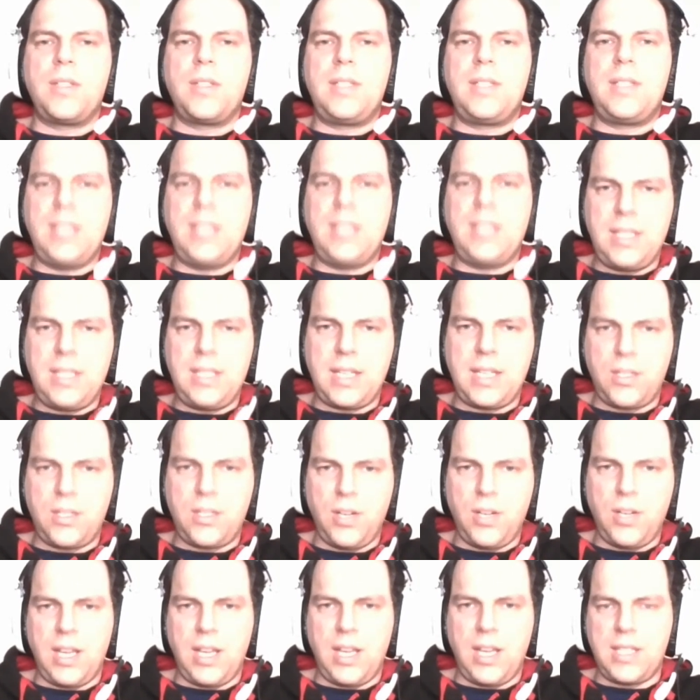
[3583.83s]

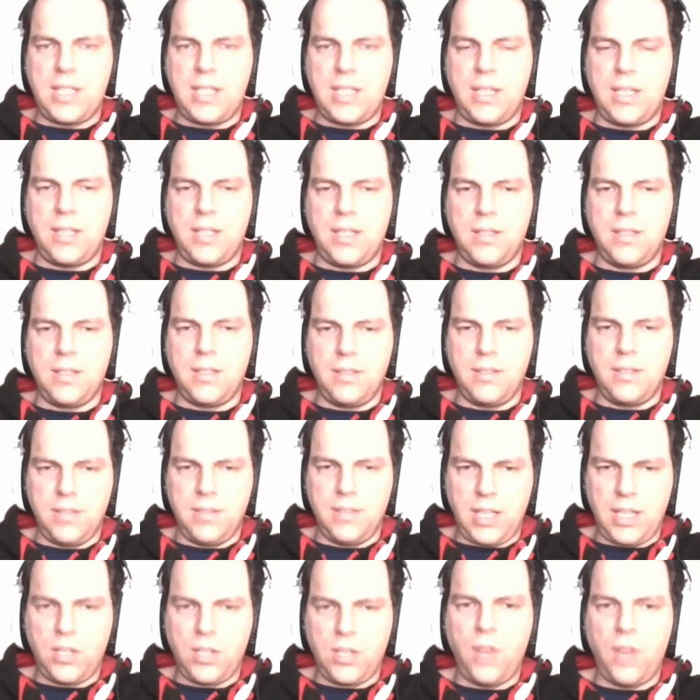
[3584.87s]
decentralizing
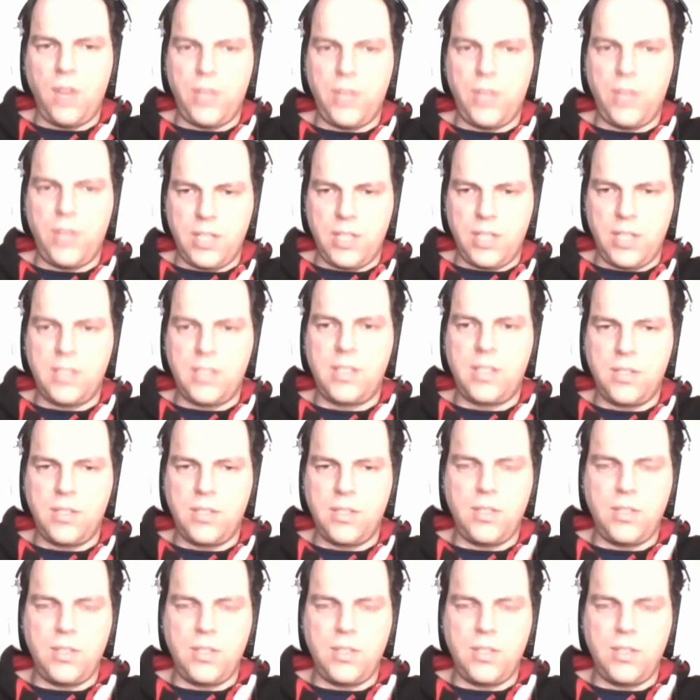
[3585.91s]
that governance.